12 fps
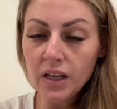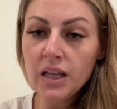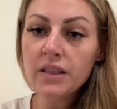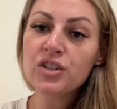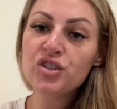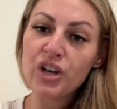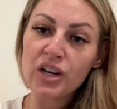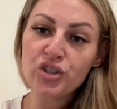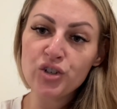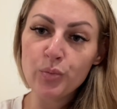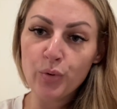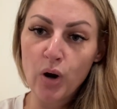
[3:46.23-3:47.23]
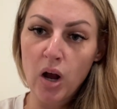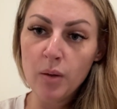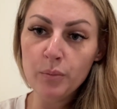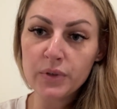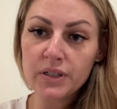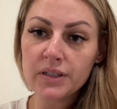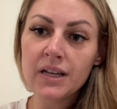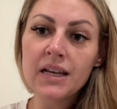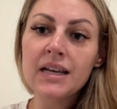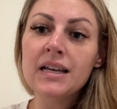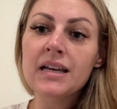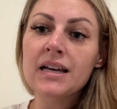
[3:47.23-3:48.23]
The gesture prompt,
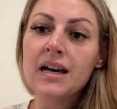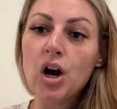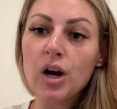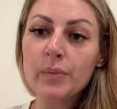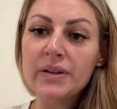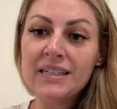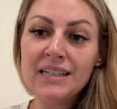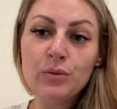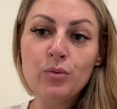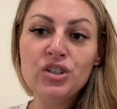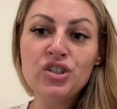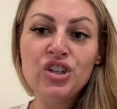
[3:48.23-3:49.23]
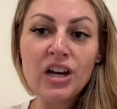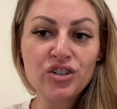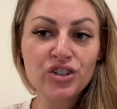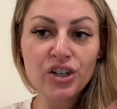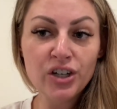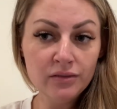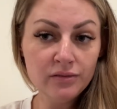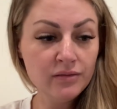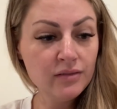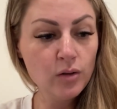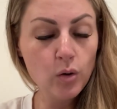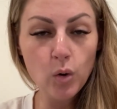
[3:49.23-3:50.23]
RBT would gesture
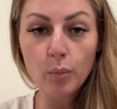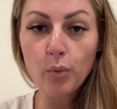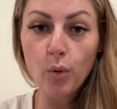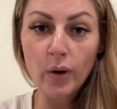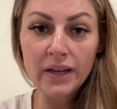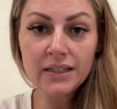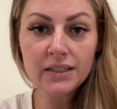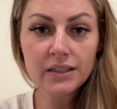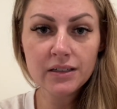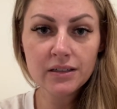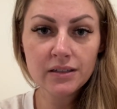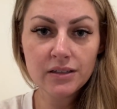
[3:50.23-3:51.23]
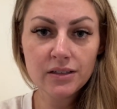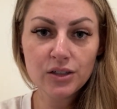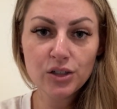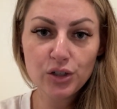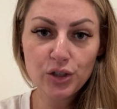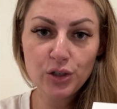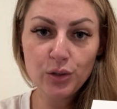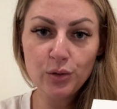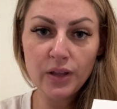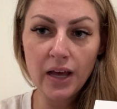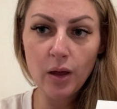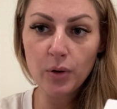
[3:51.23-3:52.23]
or point to
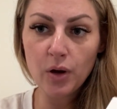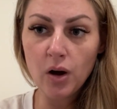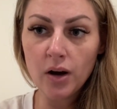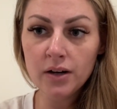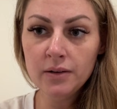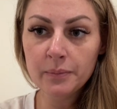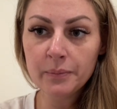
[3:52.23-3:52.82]
the help card,